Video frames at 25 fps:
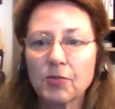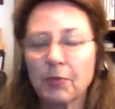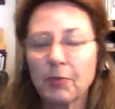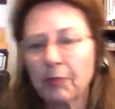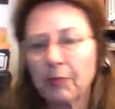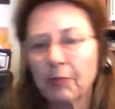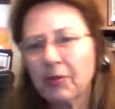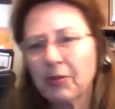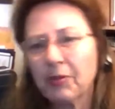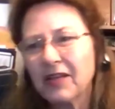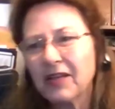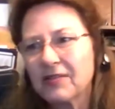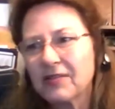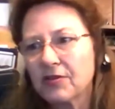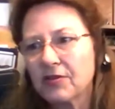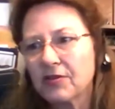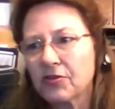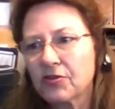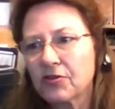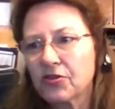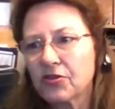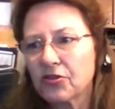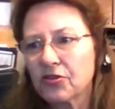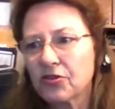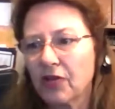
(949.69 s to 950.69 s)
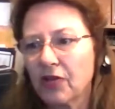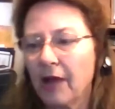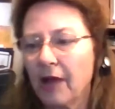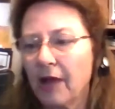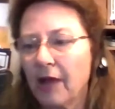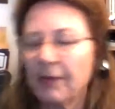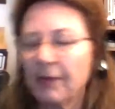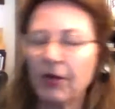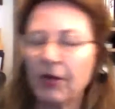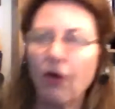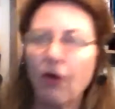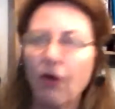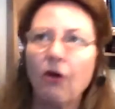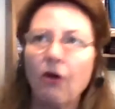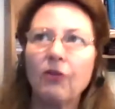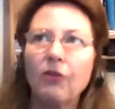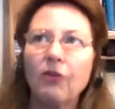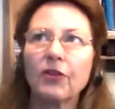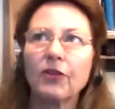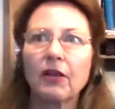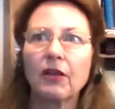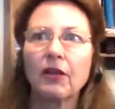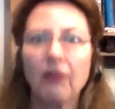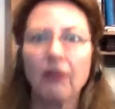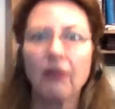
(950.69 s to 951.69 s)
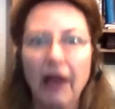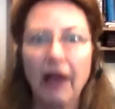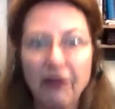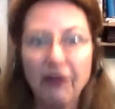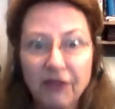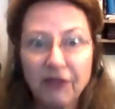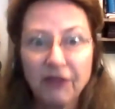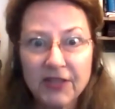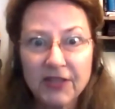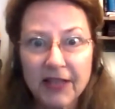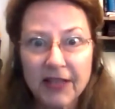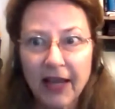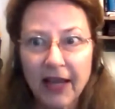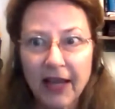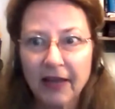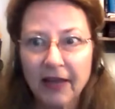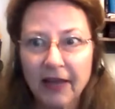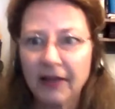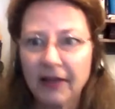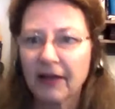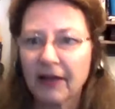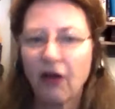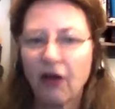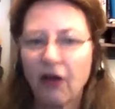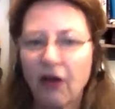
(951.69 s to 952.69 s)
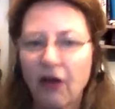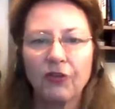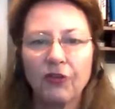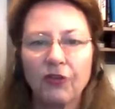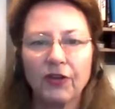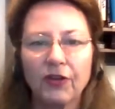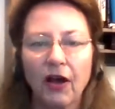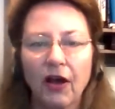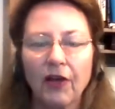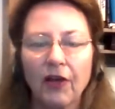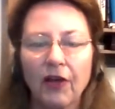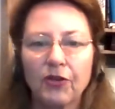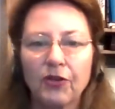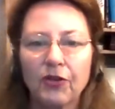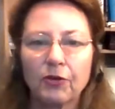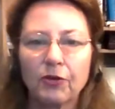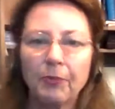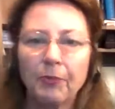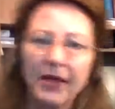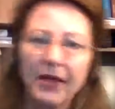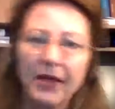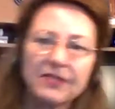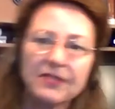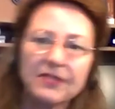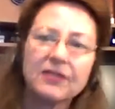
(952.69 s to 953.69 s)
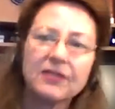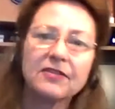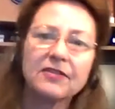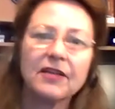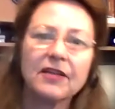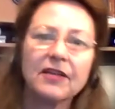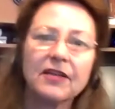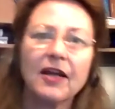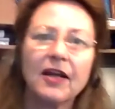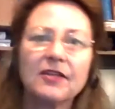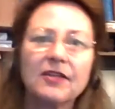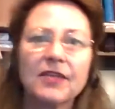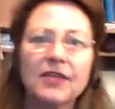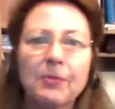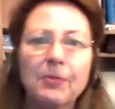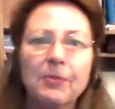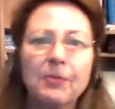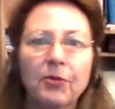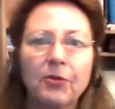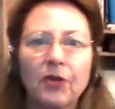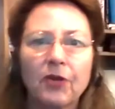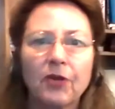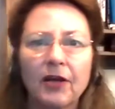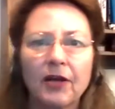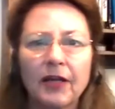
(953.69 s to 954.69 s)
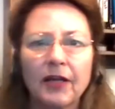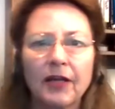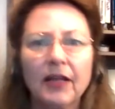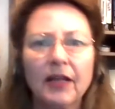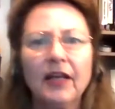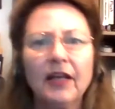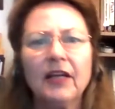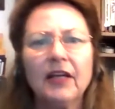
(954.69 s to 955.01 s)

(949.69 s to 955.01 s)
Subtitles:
But plus there's, all the glyphosate and all the other pesticides they put on it